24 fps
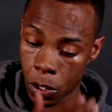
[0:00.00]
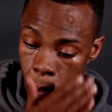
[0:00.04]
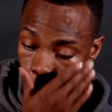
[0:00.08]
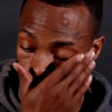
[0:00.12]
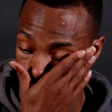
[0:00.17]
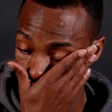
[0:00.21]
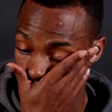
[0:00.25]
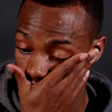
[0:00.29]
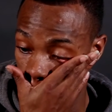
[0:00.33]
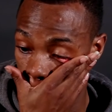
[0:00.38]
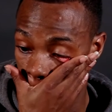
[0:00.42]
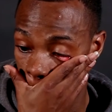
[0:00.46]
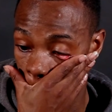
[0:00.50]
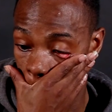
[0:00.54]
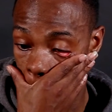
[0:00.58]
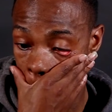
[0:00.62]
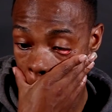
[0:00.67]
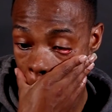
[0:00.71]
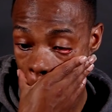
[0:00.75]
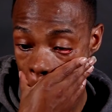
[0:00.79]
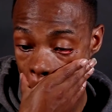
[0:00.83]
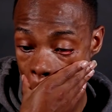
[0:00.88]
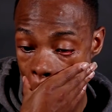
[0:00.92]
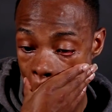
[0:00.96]
when
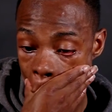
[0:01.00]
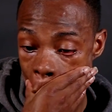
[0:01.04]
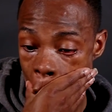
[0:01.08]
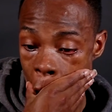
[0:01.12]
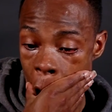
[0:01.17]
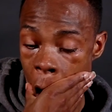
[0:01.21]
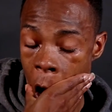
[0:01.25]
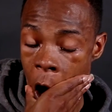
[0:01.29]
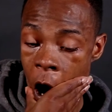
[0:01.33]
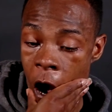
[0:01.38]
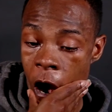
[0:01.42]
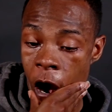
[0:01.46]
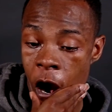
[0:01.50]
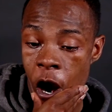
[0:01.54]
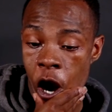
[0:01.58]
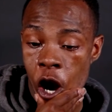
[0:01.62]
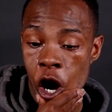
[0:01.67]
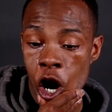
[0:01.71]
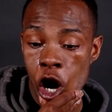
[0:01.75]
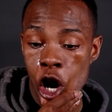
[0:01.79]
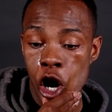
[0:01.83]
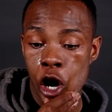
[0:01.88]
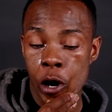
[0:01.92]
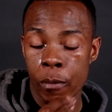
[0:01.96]

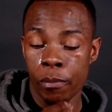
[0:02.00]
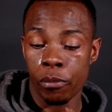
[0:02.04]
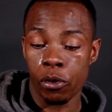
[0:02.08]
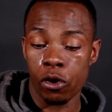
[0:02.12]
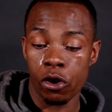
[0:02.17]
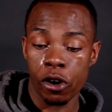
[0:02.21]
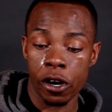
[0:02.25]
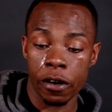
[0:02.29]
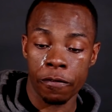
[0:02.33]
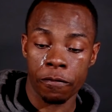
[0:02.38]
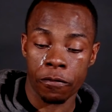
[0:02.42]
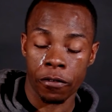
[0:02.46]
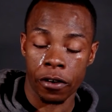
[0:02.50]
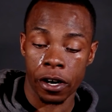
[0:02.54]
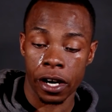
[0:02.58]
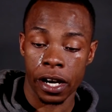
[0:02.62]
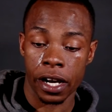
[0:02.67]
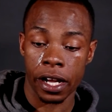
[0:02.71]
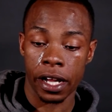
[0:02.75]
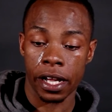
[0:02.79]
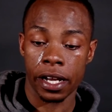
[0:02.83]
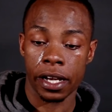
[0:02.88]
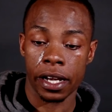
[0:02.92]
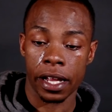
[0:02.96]
her
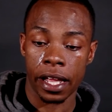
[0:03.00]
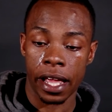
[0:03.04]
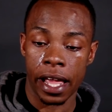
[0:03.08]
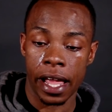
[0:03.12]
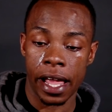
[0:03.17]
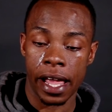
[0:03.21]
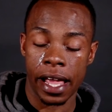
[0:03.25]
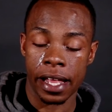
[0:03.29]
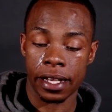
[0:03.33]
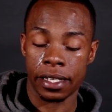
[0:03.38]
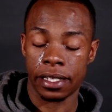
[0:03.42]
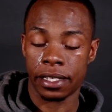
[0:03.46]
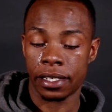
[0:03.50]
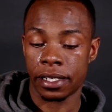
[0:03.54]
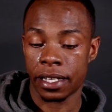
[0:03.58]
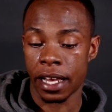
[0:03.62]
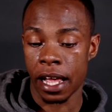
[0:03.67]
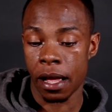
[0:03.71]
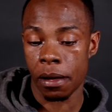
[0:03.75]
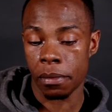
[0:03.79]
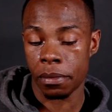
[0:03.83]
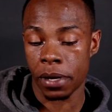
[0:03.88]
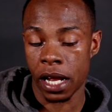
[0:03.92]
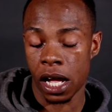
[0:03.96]
boyfriend had
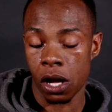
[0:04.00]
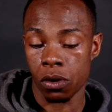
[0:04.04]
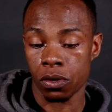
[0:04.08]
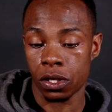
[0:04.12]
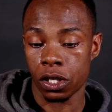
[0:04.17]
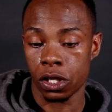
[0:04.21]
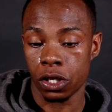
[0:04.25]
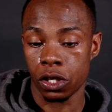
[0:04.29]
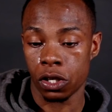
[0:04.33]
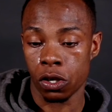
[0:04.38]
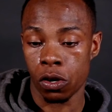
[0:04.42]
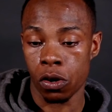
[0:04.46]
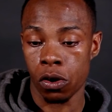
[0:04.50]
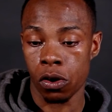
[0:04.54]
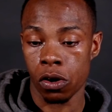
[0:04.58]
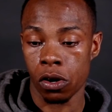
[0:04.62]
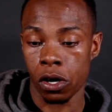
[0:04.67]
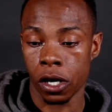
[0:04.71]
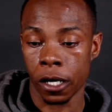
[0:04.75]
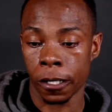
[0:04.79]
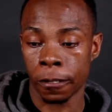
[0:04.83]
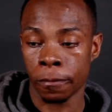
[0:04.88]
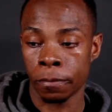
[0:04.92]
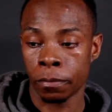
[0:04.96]
stepped out the
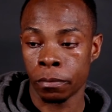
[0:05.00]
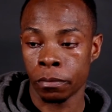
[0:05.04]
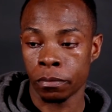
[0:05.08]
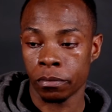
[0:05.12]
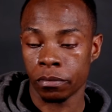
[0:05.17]
door